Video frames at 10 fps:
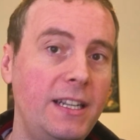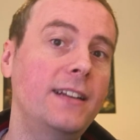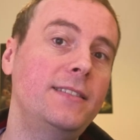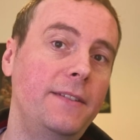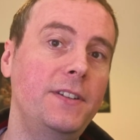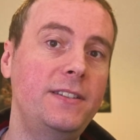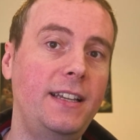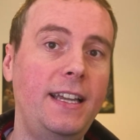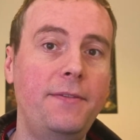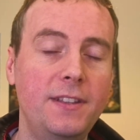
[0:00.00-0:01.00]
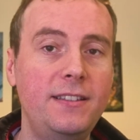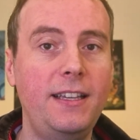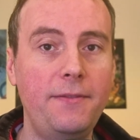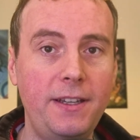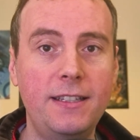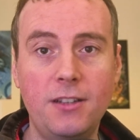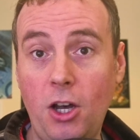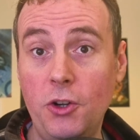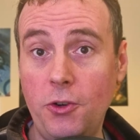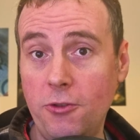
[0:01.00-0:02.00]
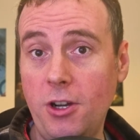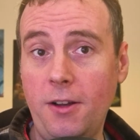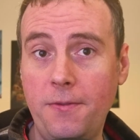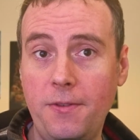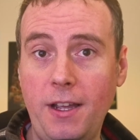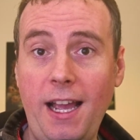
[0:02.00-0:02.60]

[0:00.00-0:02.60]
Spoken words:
activity if the TV is on or off.